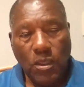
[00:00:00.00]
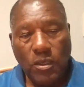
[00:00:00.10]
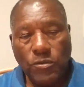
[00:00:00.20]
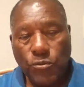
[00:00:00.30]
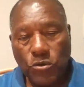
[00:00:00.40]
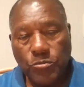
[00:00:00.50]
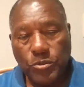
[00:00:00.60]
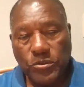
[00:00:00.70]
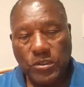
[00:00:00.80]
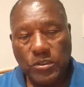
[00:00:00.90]
It works
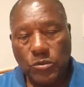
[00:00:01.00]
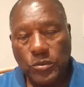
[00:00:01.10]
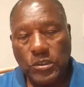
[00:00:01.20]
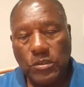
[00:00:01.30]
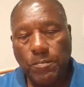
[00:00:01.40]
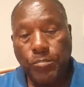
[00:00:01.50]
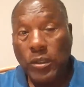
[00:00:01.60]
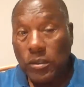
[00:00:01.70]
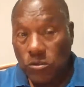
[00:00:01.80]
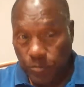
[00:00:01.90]
particularly when he
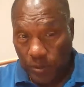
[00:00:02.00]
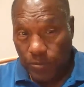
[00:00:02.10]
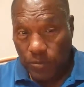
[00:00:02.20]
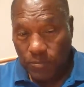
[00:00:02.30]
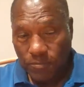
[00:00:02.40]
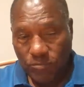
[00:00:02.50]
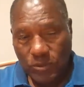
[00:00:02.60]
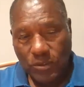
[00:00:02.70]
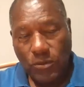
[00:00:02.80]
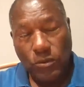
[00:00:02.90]
bullies people,
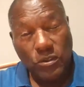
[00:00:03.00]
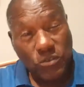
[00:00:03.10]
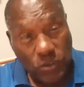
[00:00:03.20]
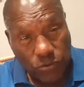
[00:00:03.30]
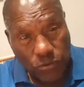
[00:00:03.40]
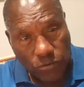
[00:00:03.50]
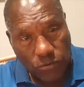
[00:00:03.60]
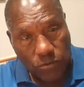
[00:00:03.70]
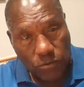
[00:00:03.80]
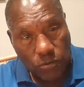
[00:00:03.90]
including
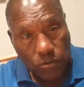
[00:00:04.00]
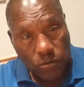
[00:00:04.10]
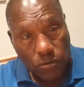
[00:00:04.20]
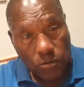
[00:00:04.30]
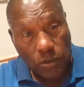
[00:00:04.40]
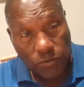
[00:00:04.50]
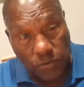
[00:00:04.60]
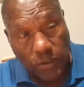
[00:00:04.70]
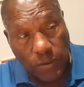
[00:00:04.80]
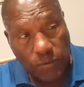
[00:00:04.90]
teachers,
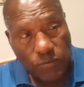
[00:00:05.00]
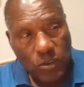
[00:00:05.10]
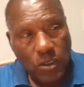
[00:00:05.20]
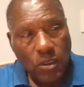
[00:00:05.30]
educators,